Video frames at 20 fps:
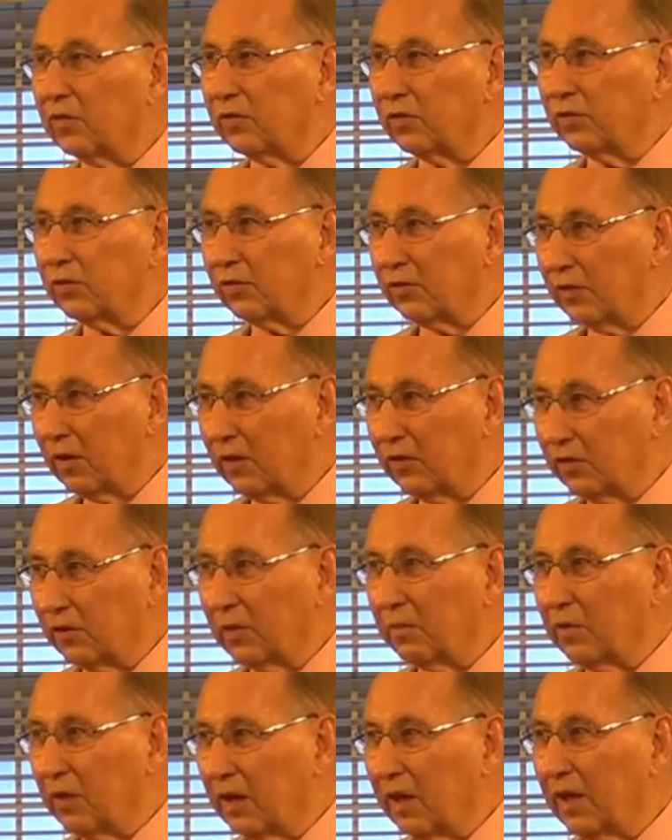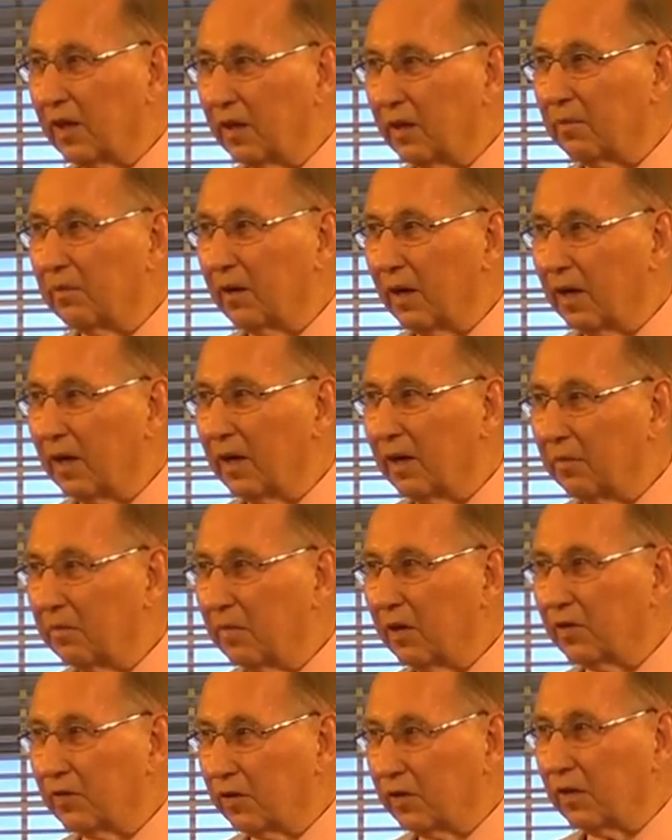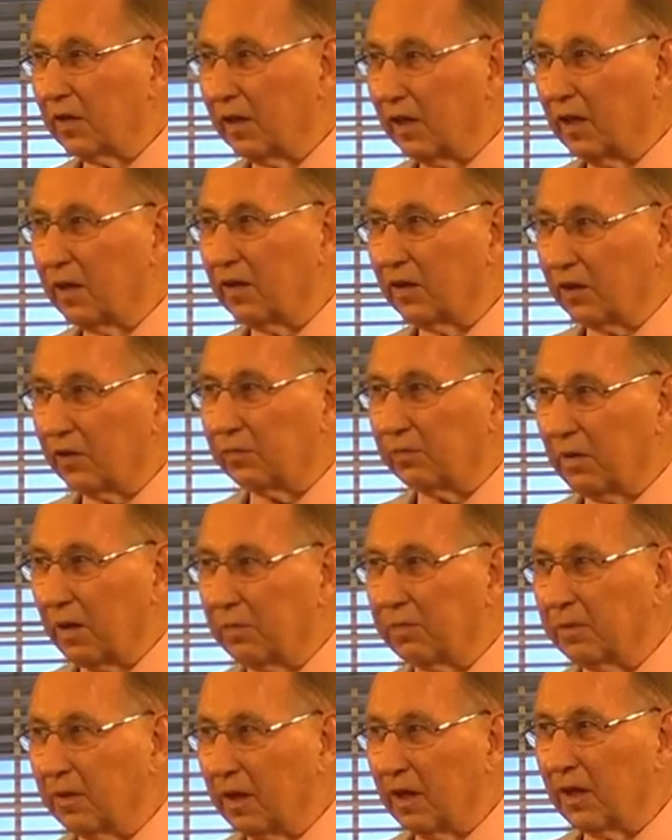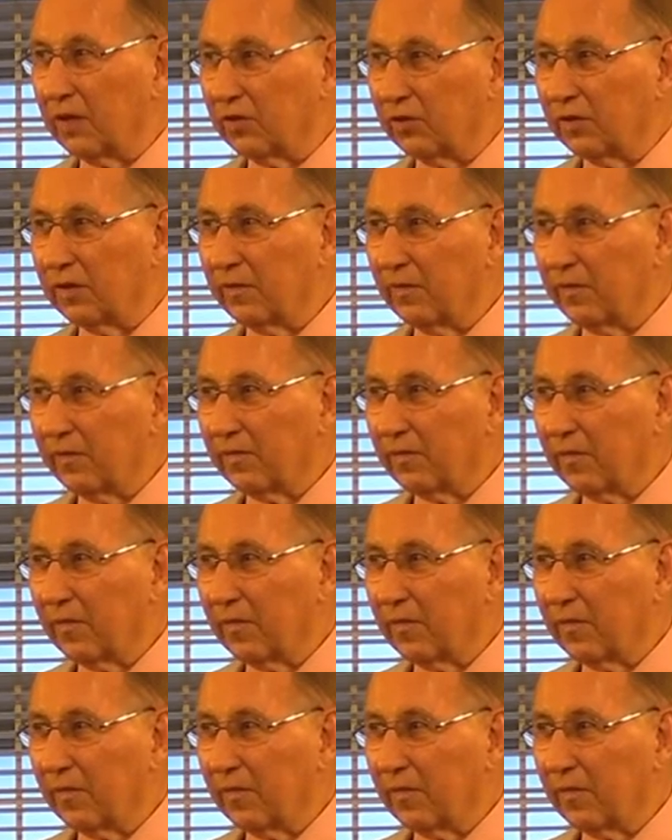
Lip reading: assimilated by much of the LDS population.